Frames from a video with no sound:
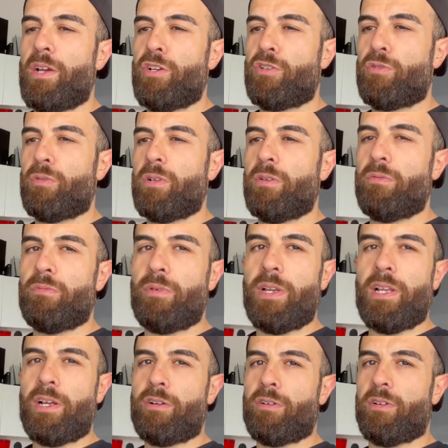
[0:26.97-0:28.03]
shouldn't
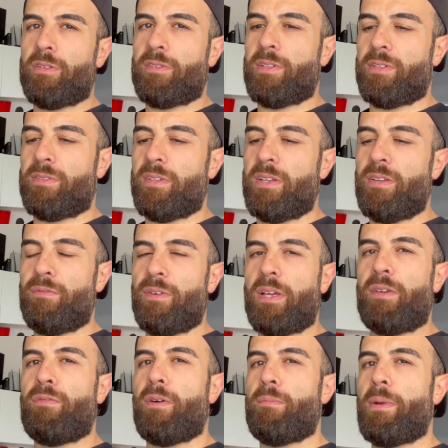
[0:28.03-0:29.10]
really cost us
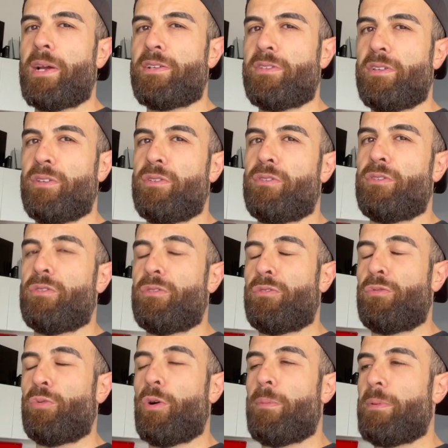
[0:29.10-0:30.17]
anything if I'm actually
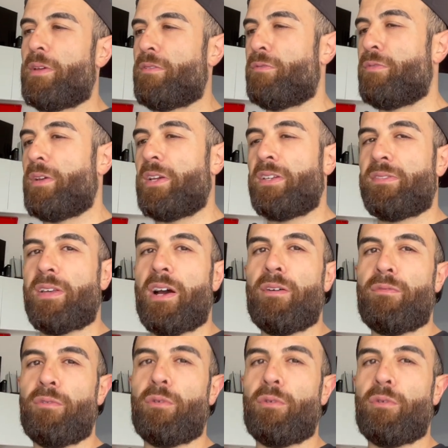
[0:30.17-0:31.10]
swapping things out